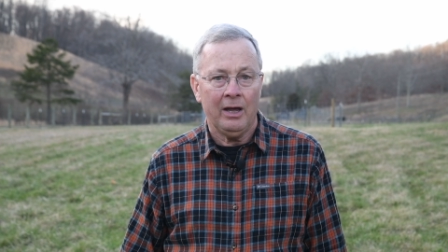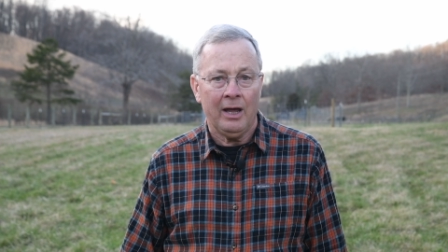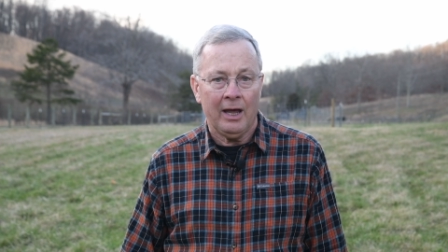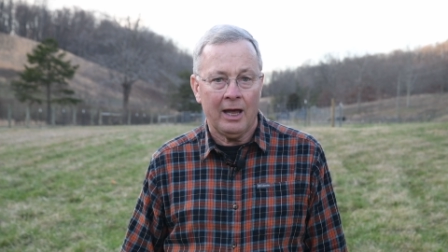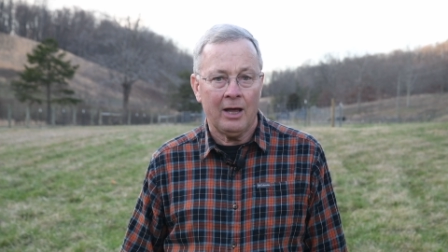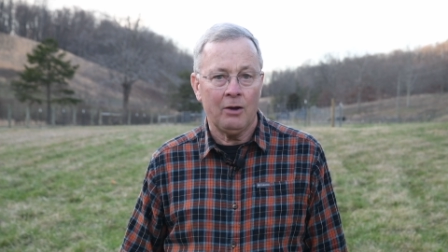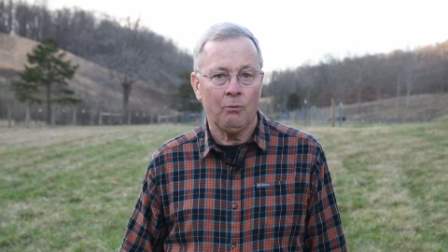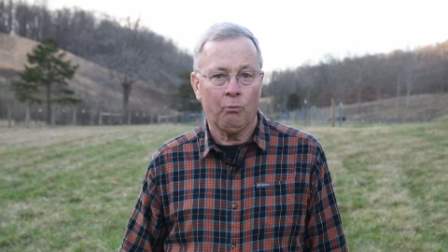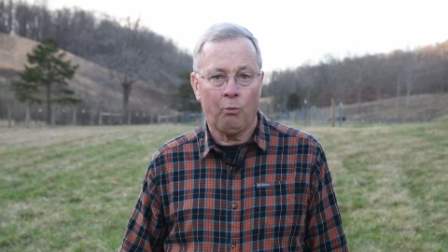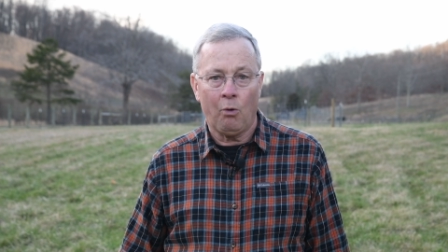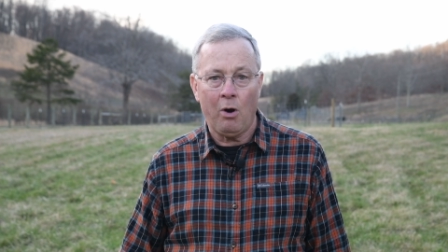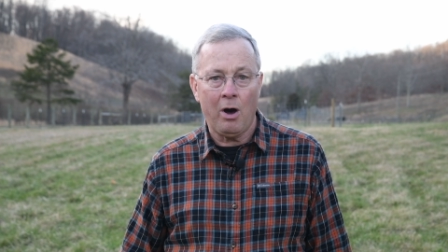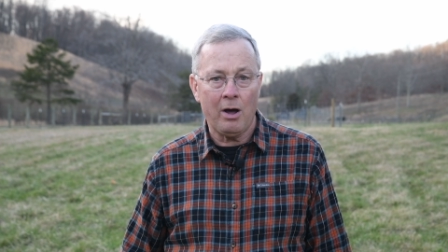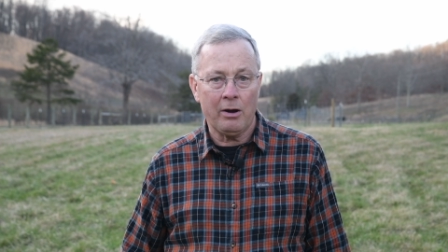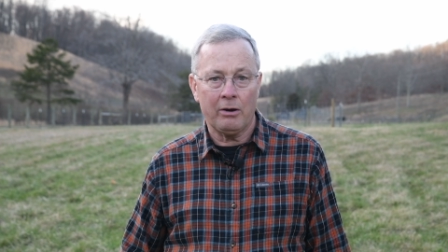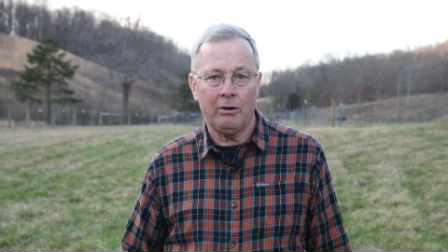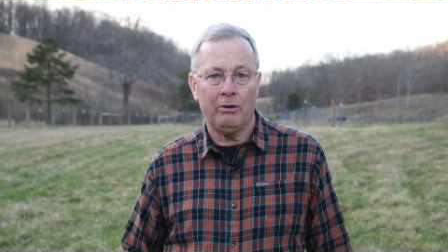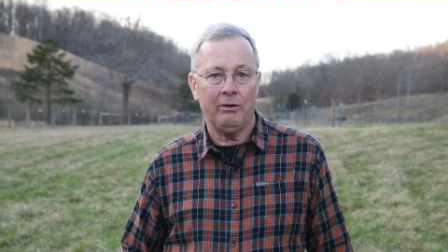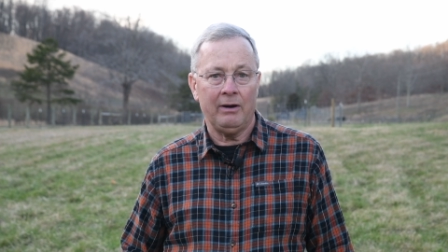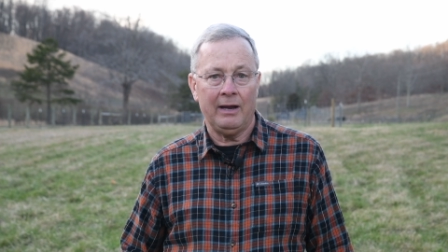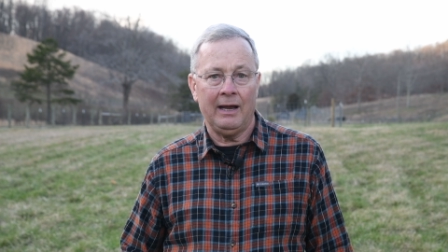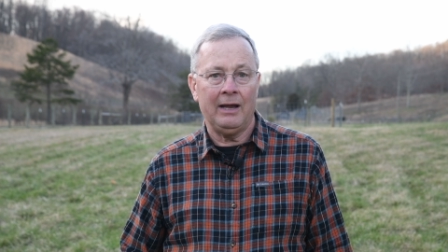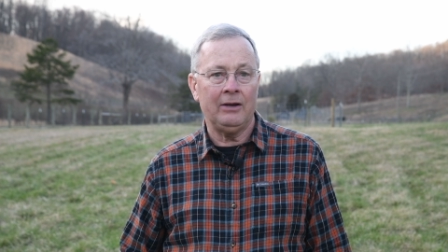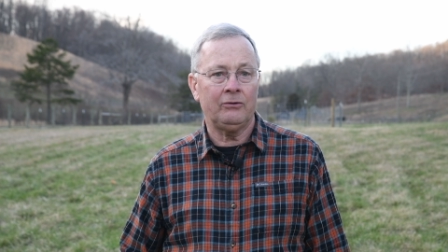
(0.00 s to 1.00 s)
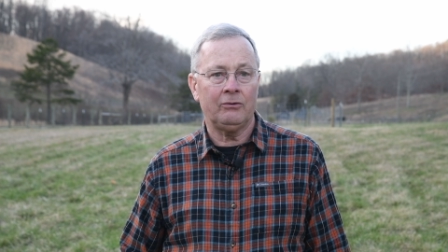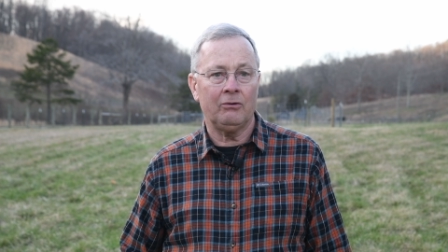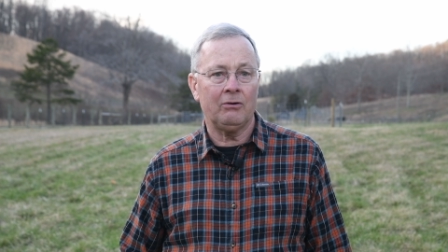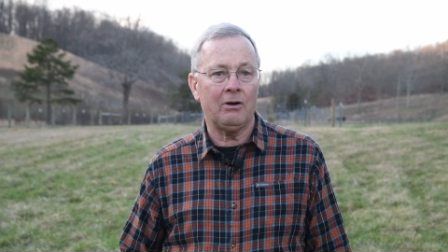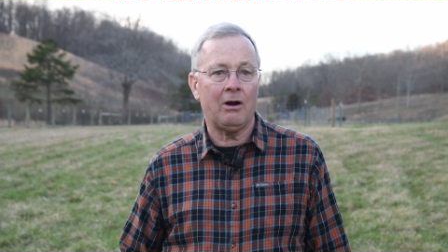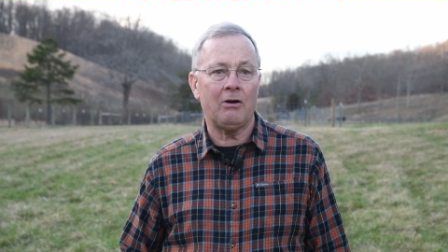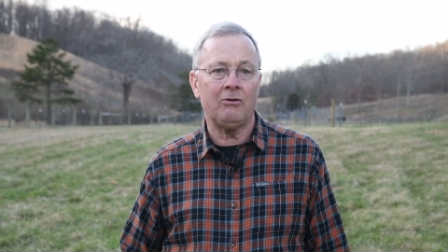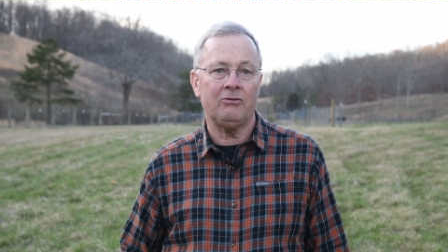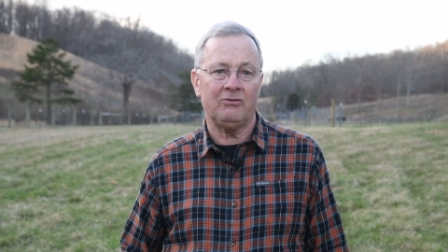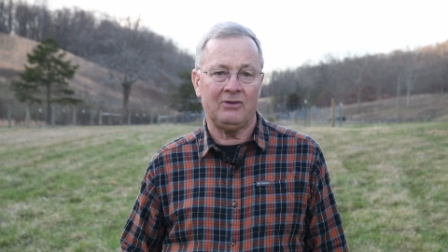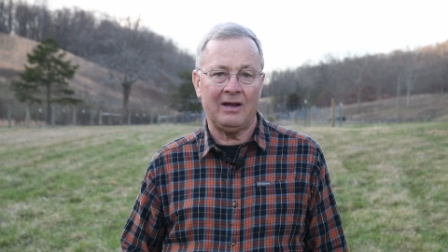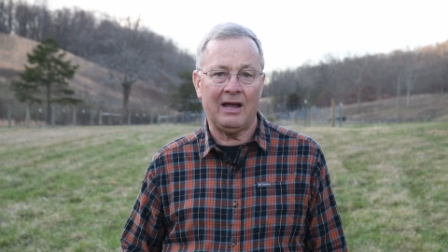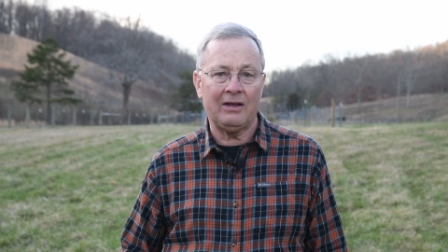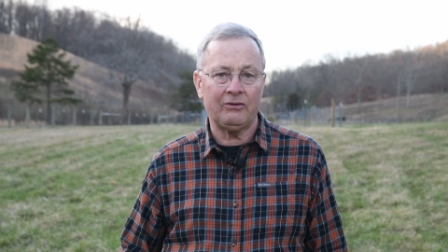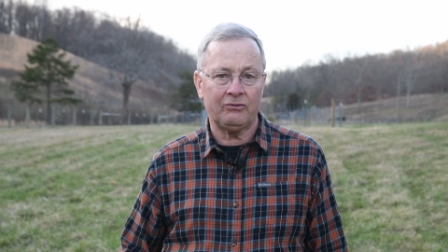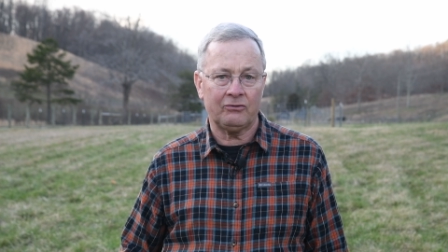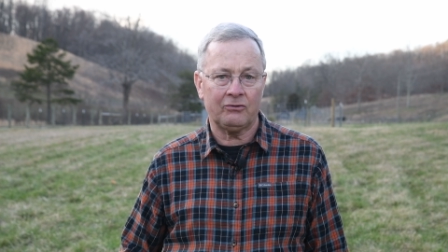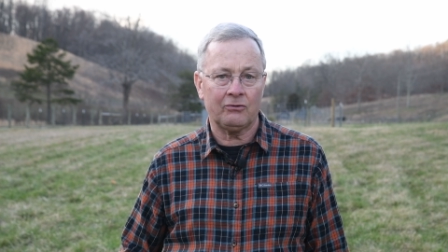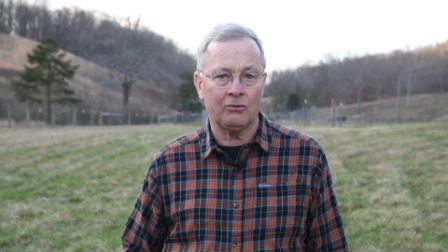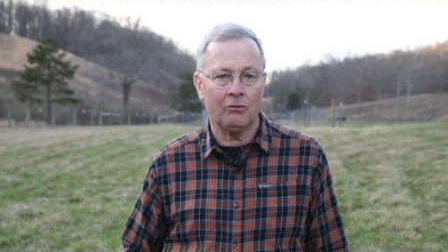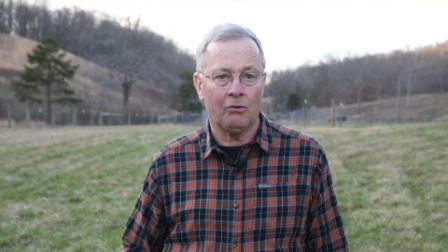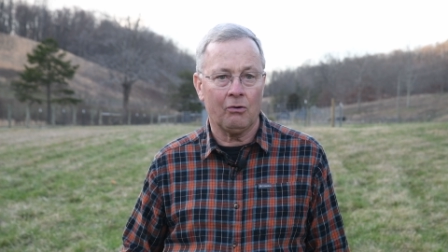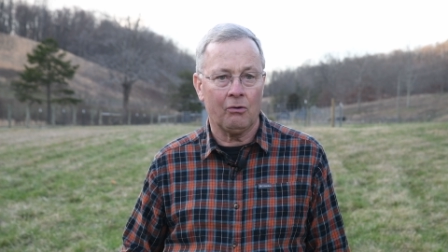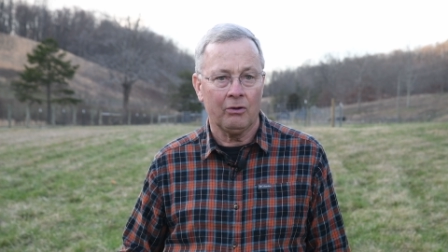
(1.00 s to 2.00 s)
and water entered our
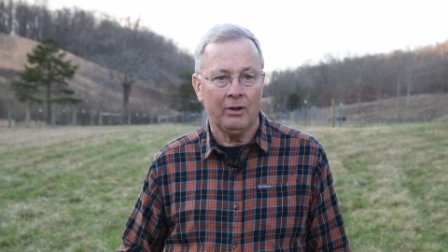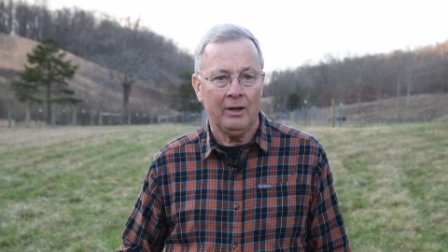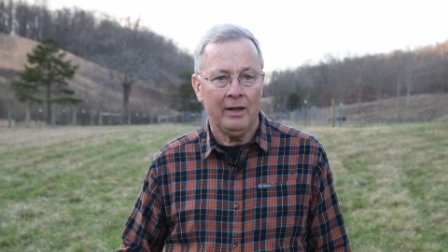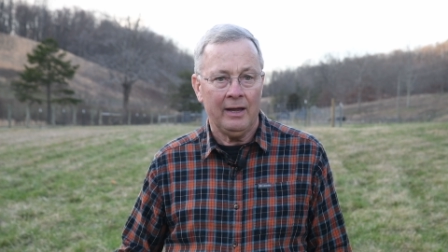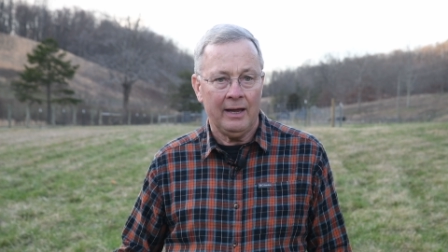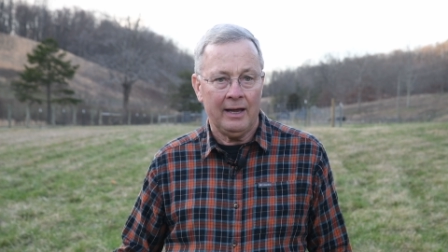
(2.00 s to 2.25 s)
test hole